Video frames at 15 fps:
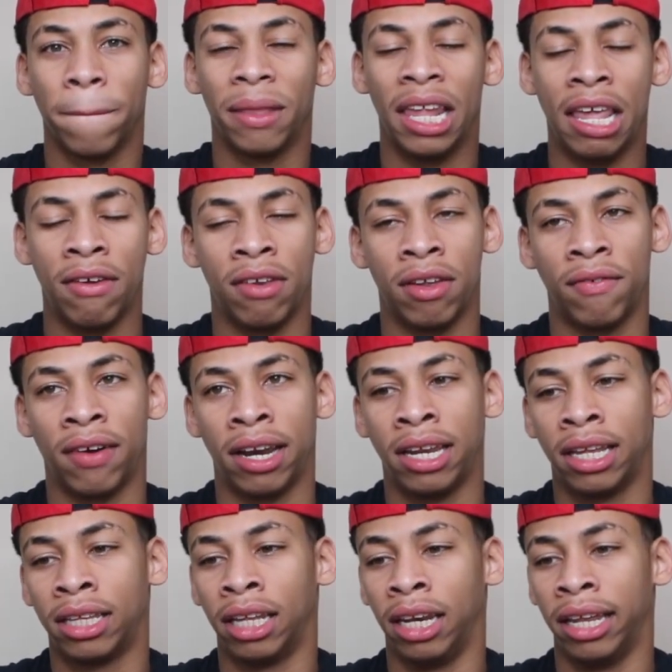even if I
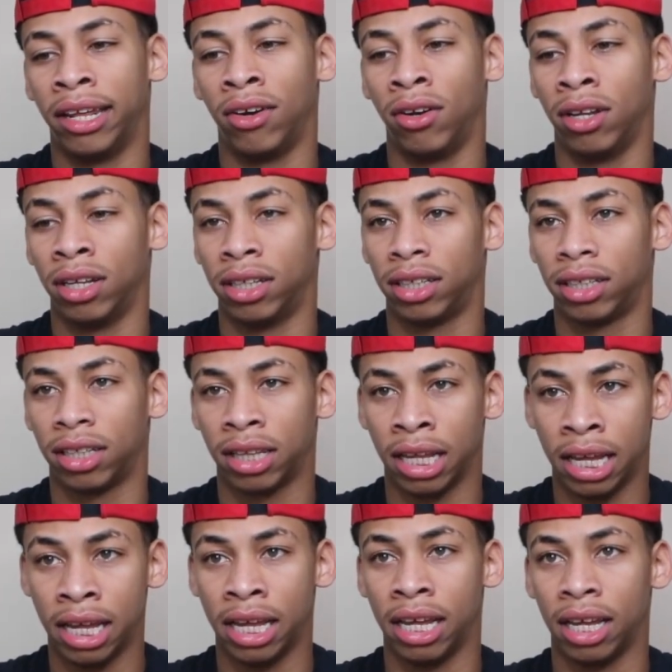did the littlest
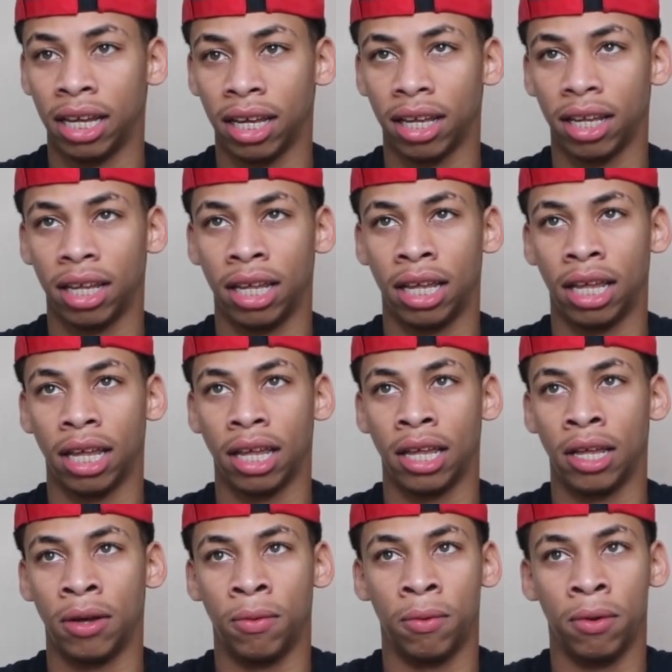thing,
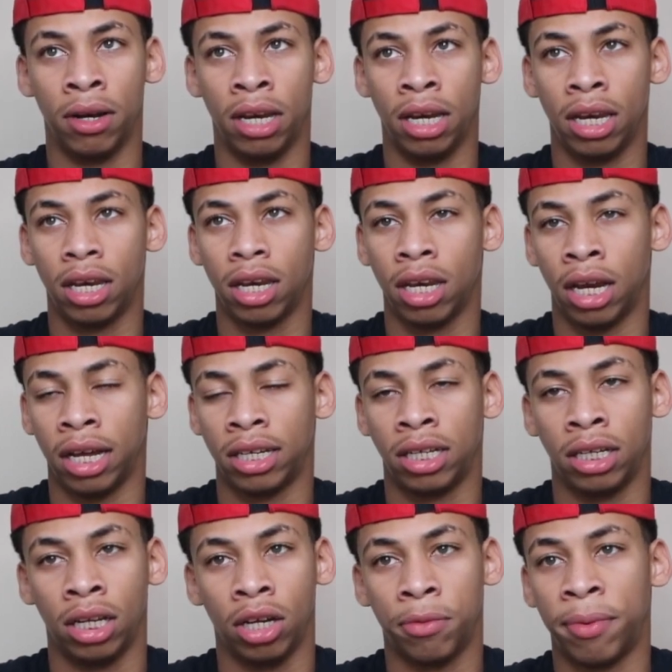it wouldn't, like
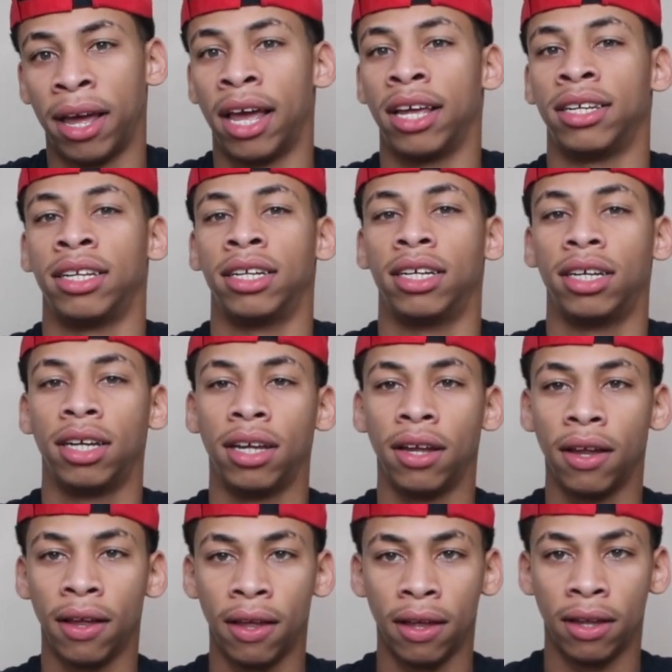she'll look past it.
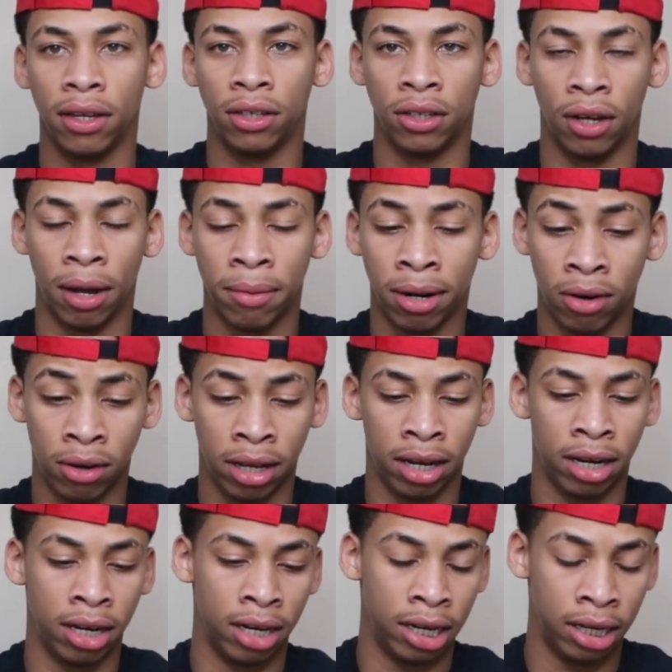So I'm not gonna get
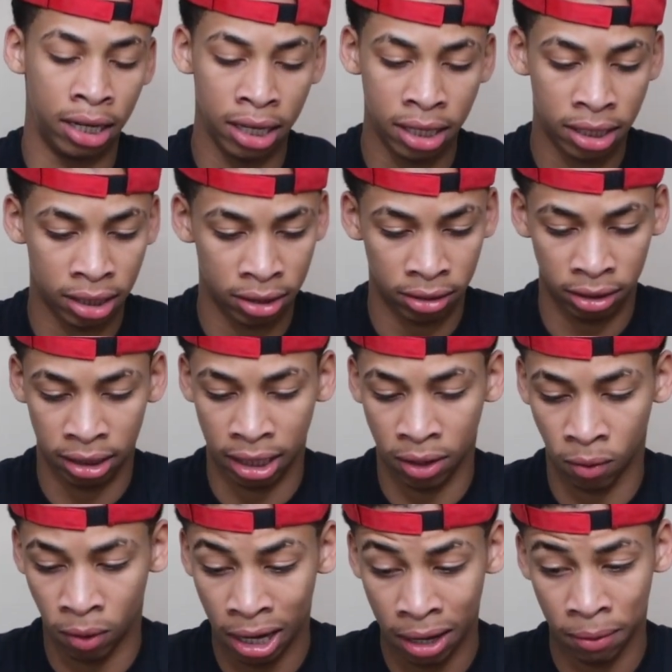into detail like
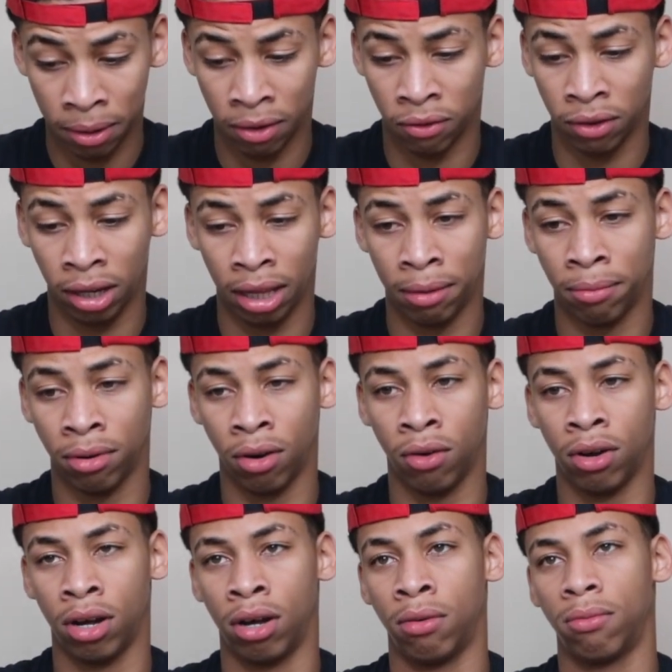why we really
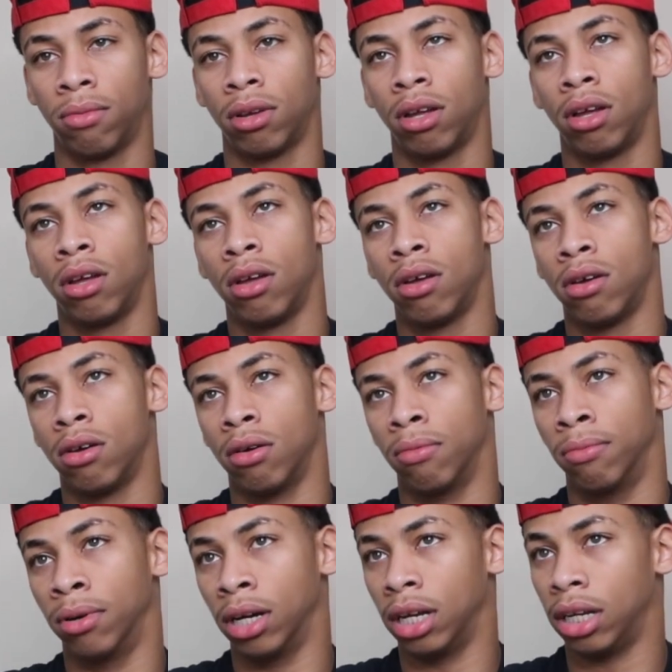broke up,
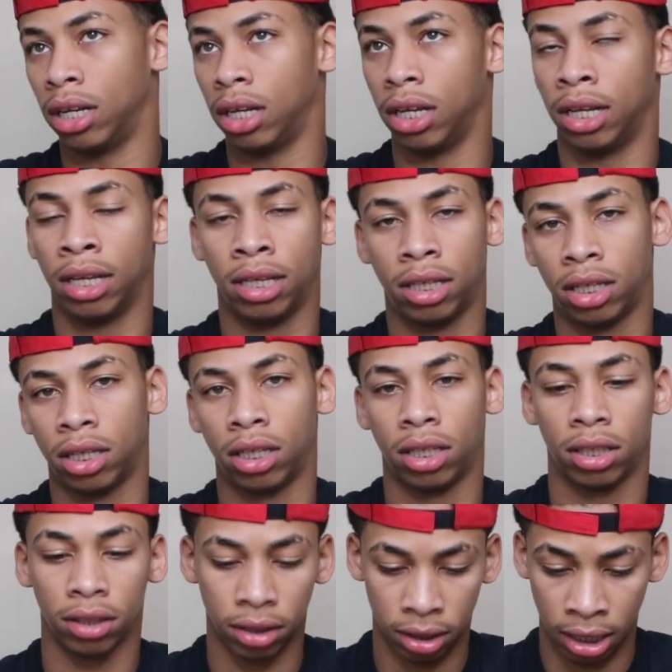but it's,
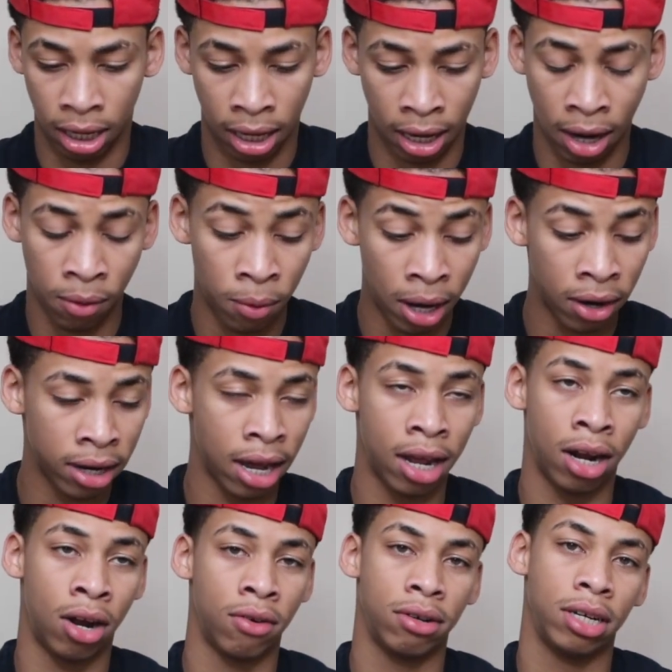I kind
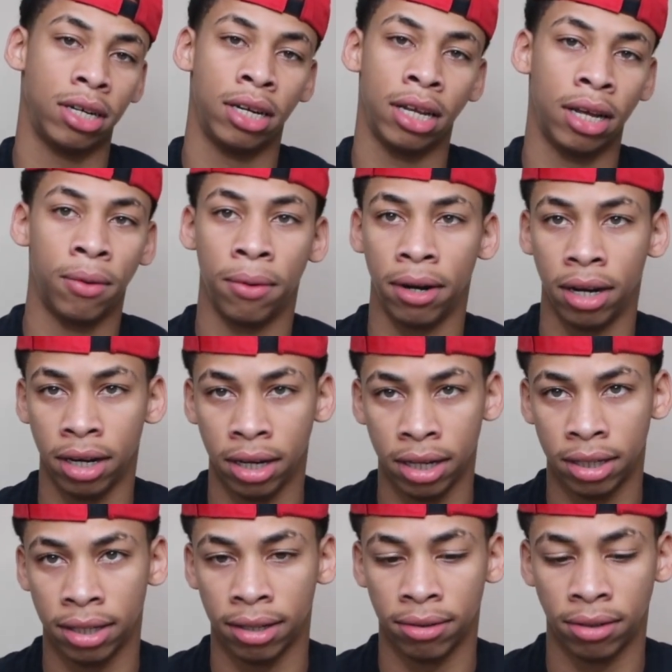of already did win the
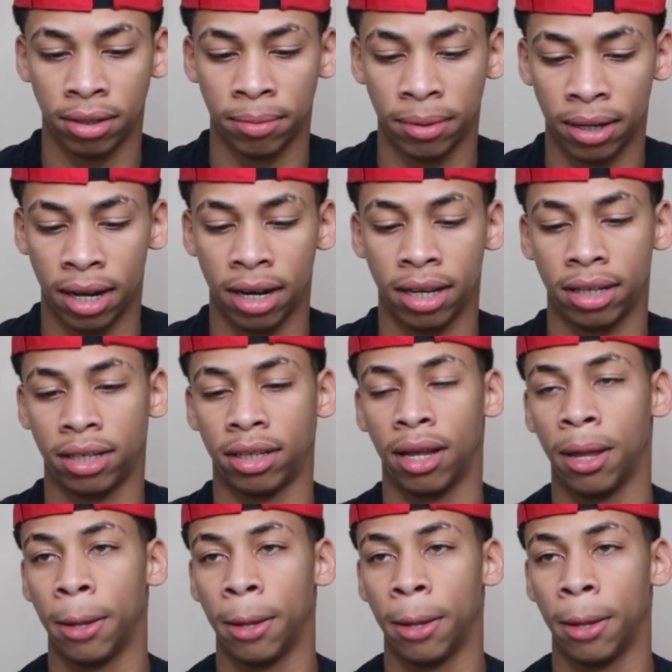details, to be honest.